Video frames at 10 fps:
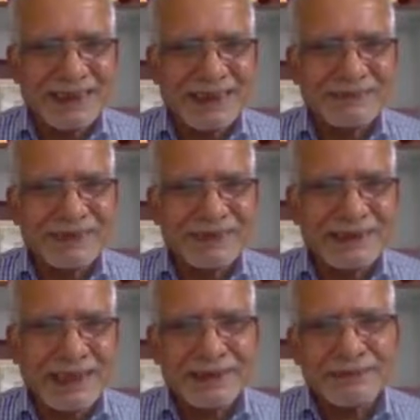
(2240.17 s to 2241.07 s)
And with
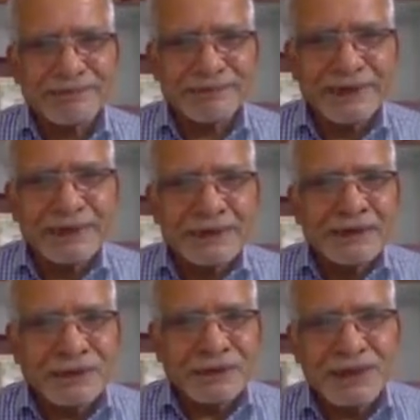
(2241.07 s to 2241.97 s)
that,
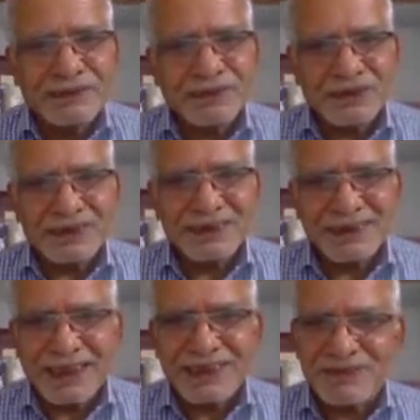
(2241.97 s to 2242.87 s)
Rutherford's
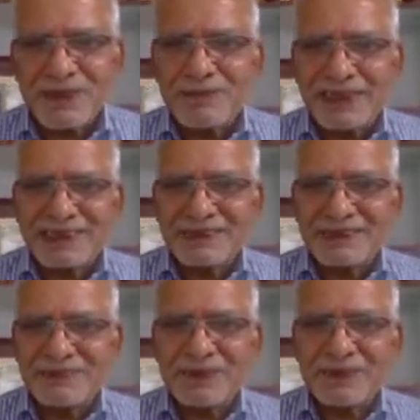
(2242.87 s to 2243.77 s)
transformation
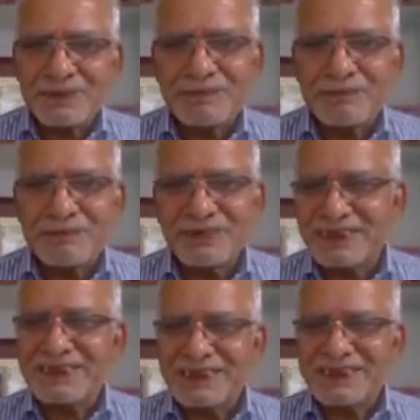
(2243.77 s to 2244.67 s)
for
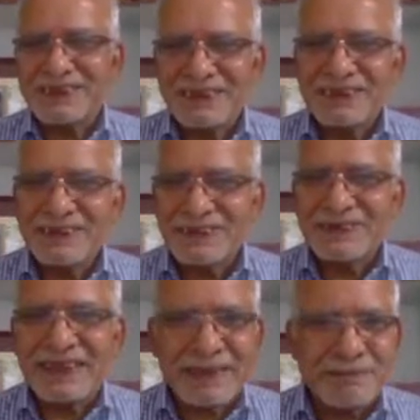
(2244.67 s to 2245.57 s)
physicists to
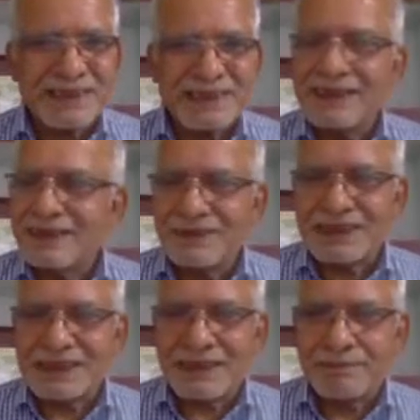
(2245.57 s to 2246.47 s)
chemists
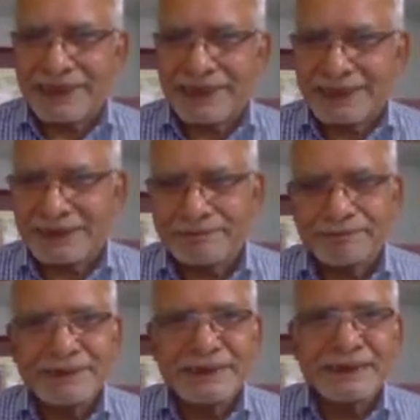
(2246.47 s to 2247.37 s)
was complete.
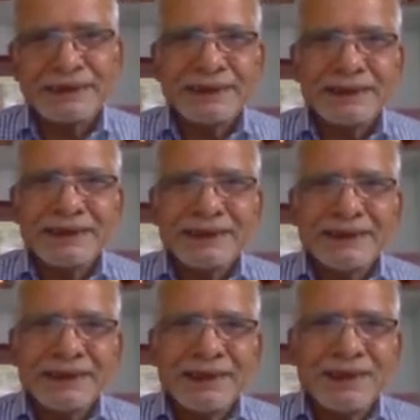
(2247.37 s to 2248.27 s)

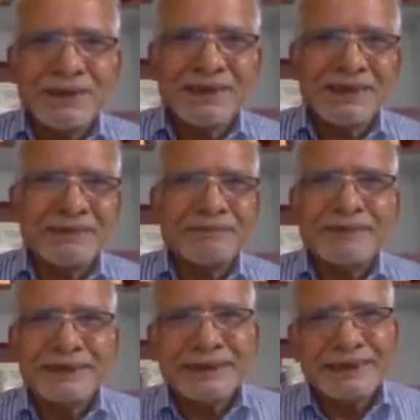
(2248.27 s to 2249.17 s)
Now, uh,
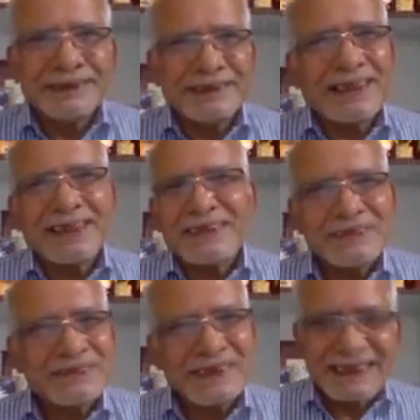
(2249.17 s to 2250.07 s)
there are
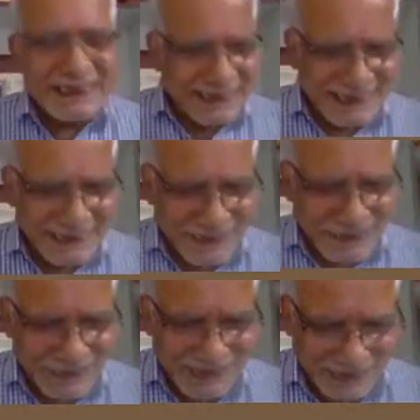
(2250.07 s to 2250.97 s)
very interesting
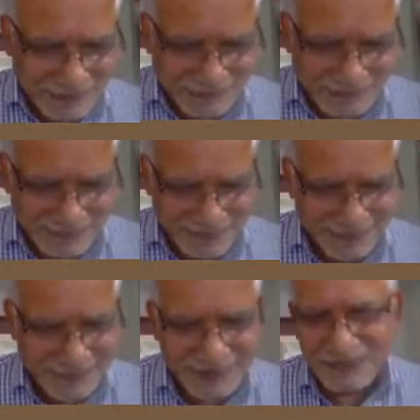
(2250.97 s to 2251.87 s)
quotes of
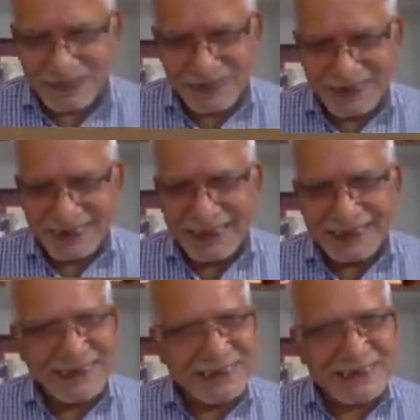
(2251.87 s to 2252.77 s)
Rutherford,
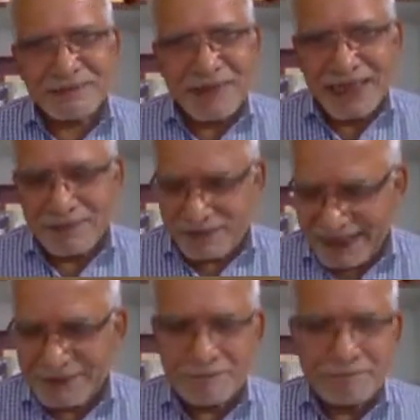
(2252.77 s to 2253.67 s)
and this is my pick.